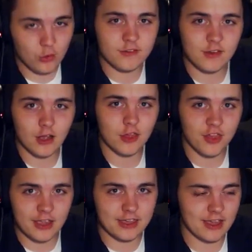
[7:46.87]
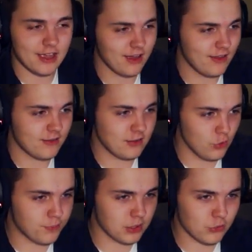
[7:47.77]
too stuck thinking
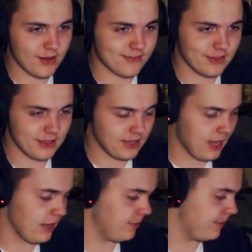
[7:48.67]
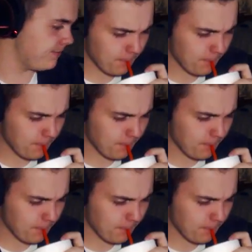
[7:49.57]
to progress in the game.